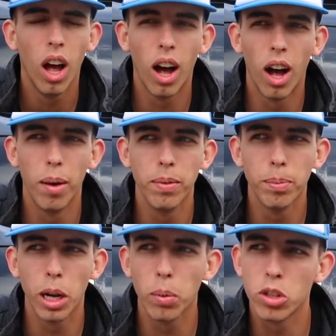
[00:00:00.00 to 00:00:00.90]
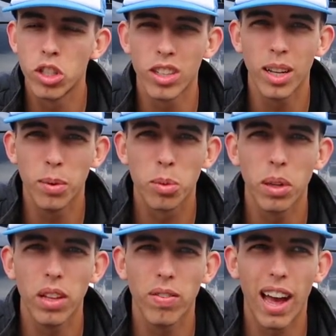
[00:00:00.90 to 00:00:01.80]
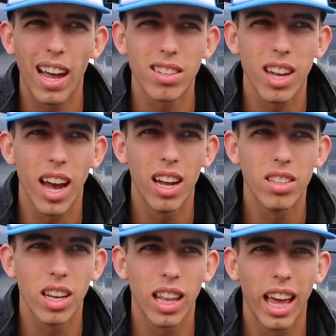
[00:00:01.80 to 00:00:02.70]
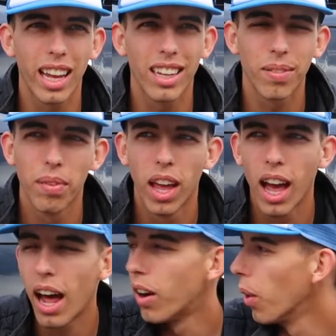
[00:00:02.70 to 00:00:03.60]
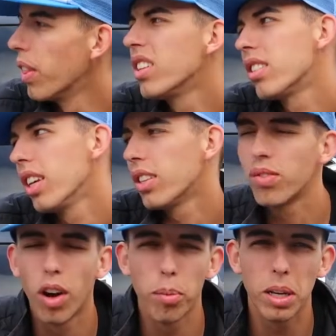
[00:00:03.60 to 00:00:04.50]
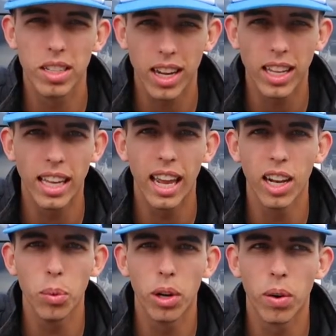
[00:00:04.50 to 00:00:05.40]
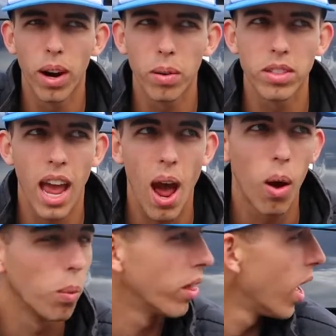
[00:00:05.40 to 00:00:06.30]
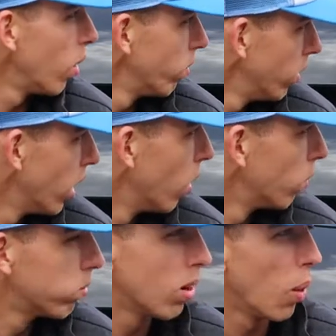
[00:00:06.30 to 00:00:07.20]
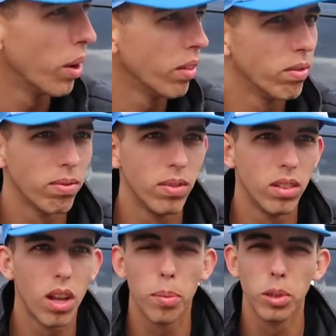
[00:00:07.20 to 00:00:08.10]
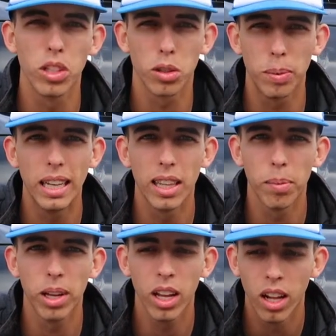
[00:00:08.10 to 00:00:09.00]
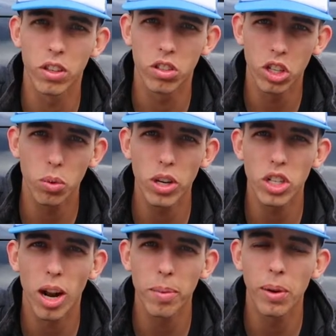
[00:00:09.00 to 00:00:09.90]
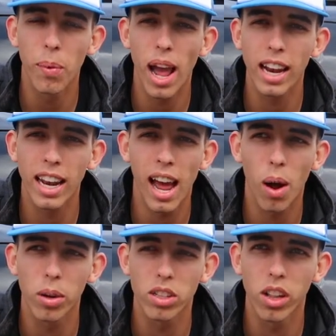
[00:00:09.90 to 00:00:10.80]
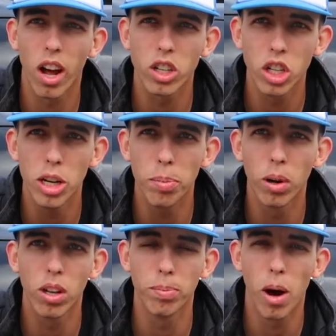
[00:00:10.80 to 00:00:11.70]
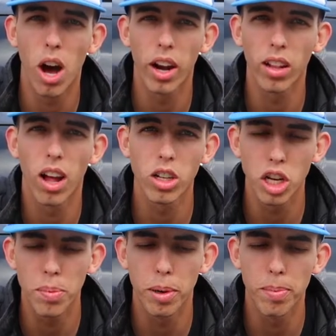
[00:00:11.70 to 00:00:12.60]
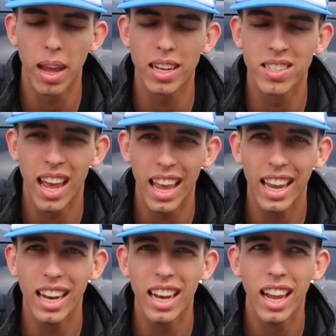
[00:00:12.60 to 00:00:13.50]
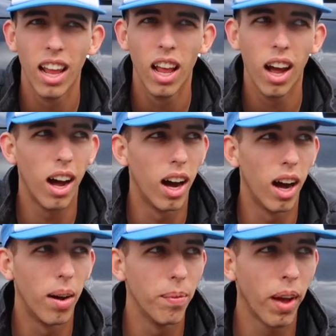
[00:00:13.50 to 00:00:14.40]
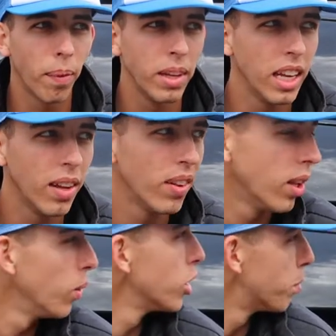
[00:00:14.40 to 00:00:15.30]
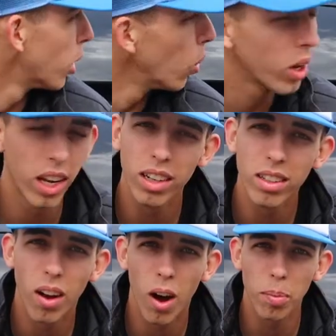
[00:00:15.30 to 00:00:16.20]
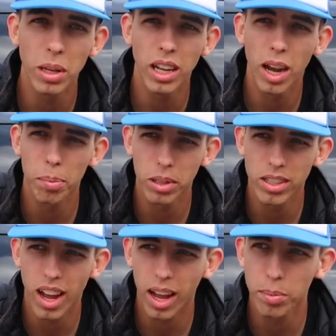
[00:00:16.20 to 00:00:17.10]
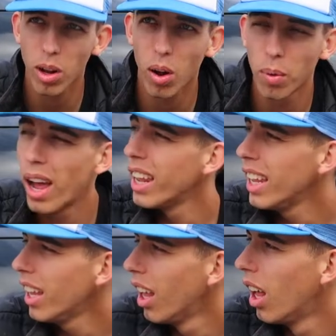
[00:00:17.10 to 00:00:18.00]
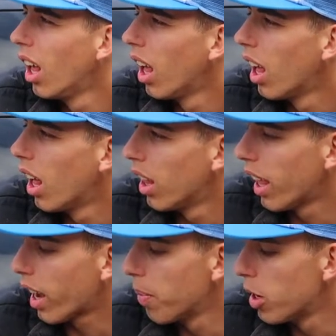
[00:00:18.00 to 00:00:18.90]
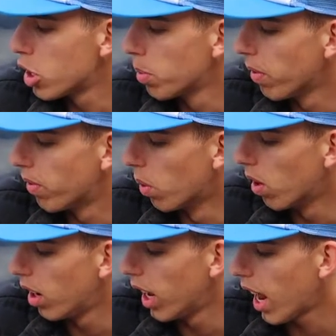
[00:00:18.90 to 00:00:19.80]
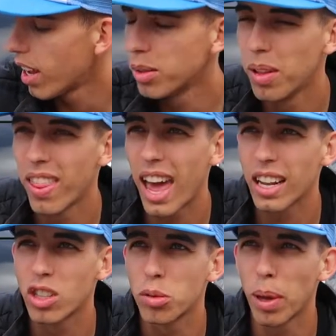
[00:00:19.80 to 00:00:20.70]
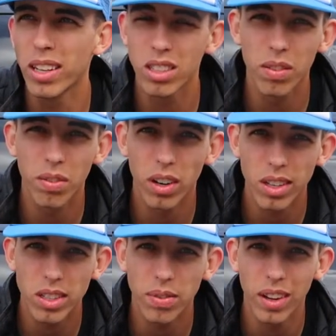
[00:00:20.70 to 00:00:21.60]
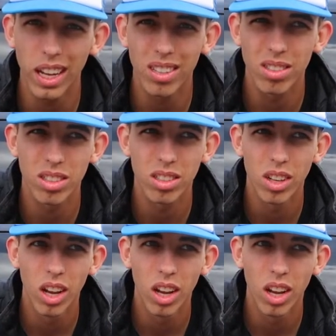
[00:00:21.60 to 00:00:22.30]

um, but it was just, it was really fast, guys, and like, I don't know, this thing's fun because I can get into it around town without, you know, going double the speed limit. For the situation I'm in right now, it's a lot cheaper to mod, a lot cheaper to maintain. Um, I mean, even though it's broken on me a couple of times already, like I mentioned before, it hasn't been that expensive for us to fix.